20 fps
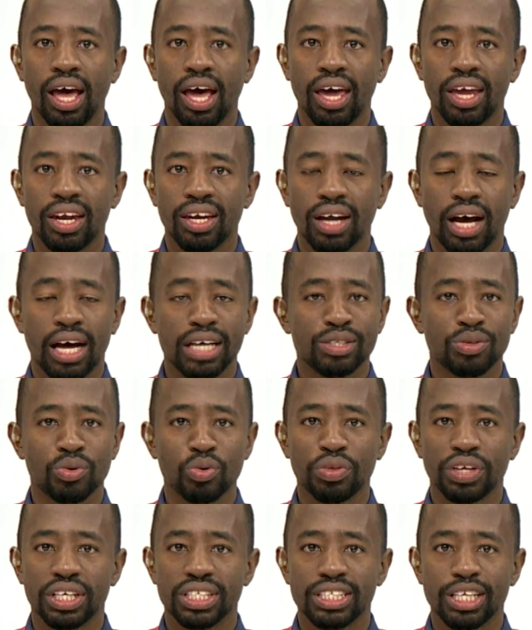And as
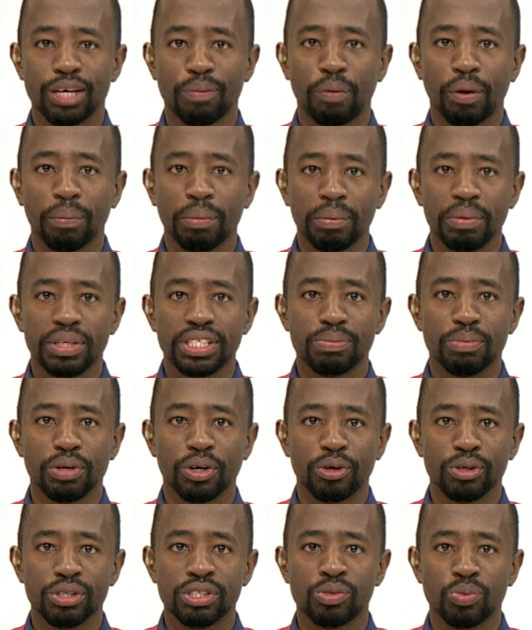Ruth has said, probably it's
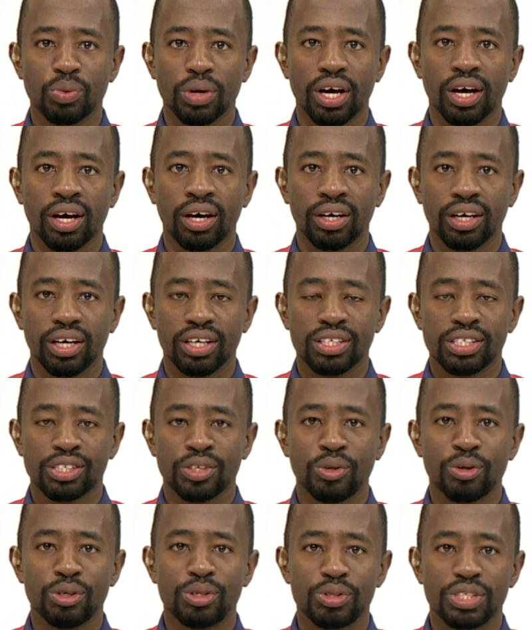because we are
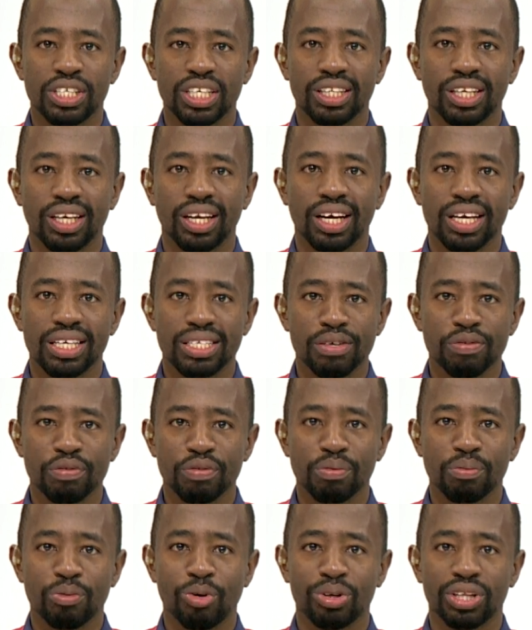skewed to seeing the
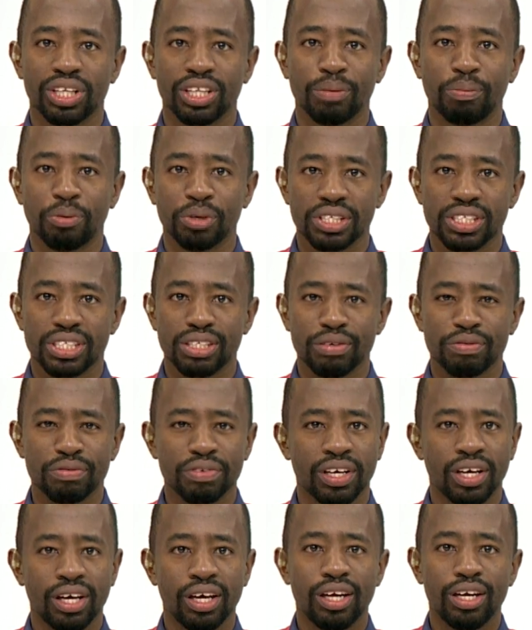negative more than the positive.
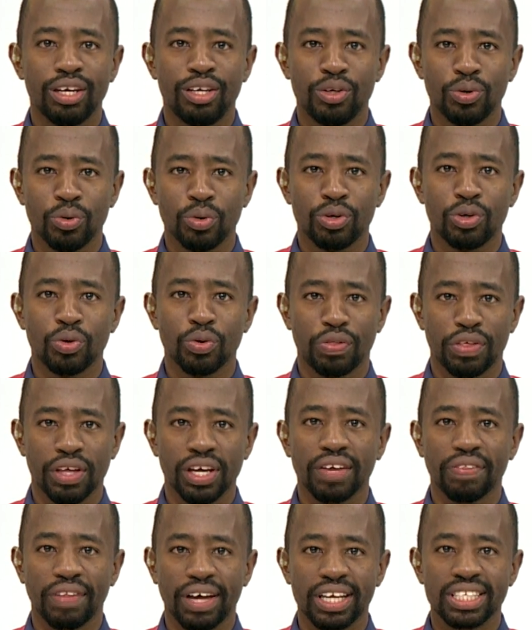Do you
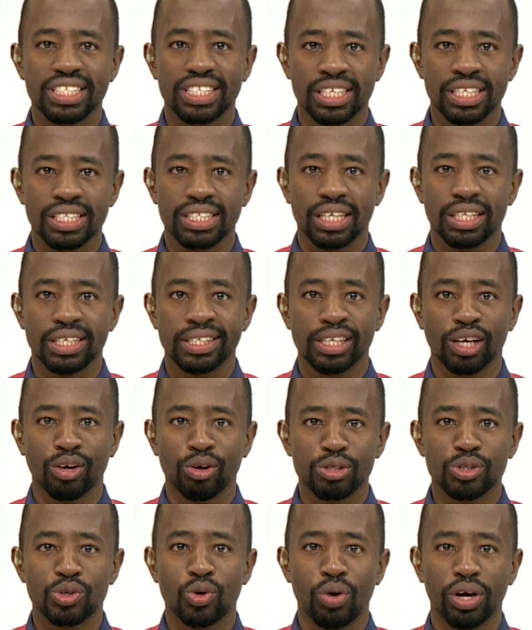think that's it, that there's a
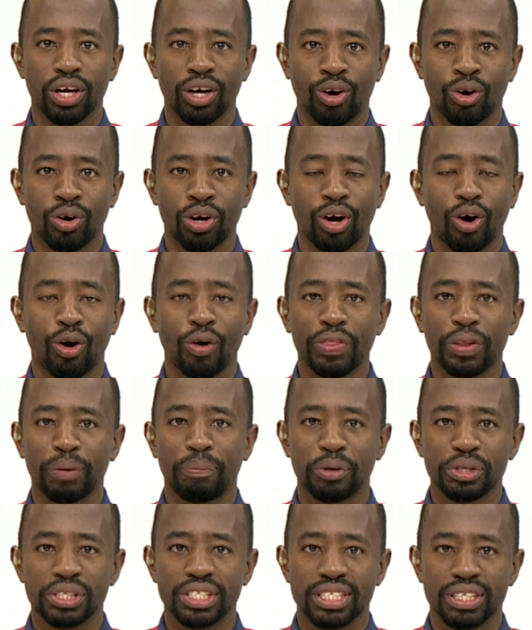lot going on the
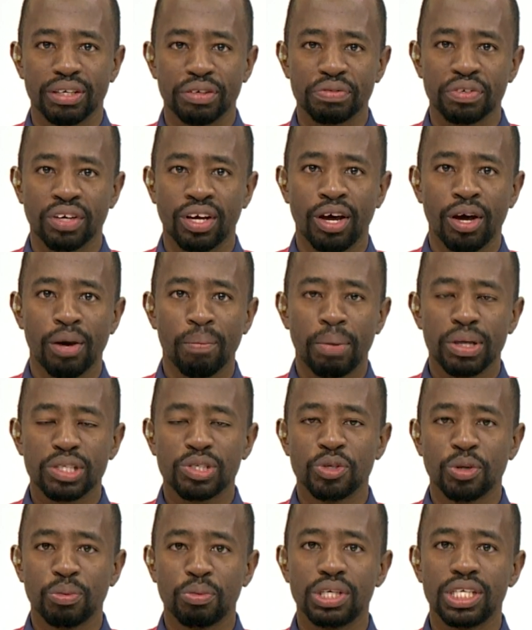positive, but
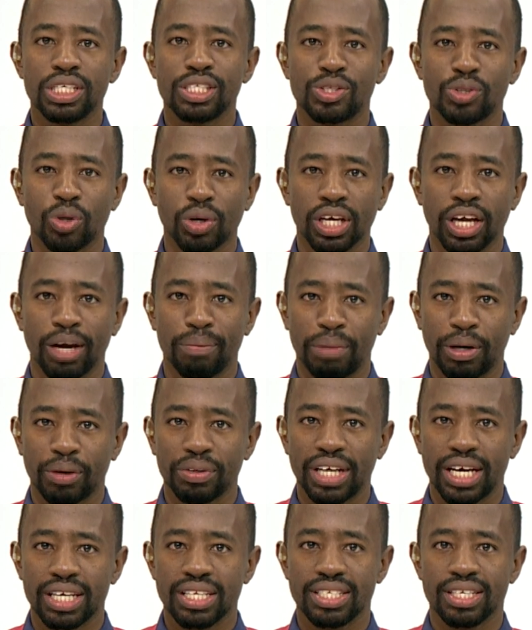nobody's talking about
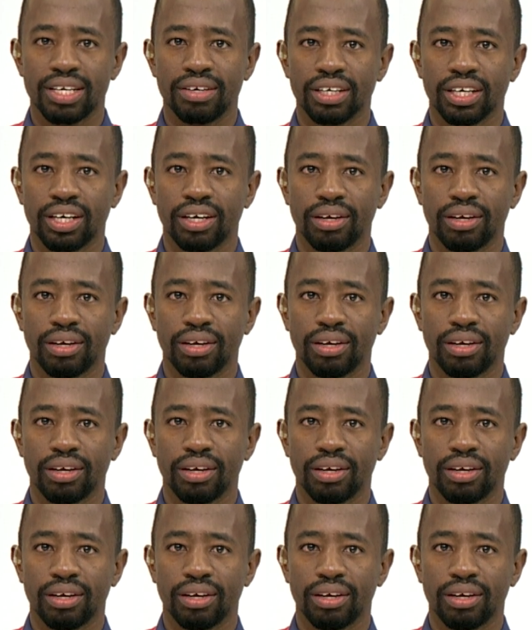that, Derick?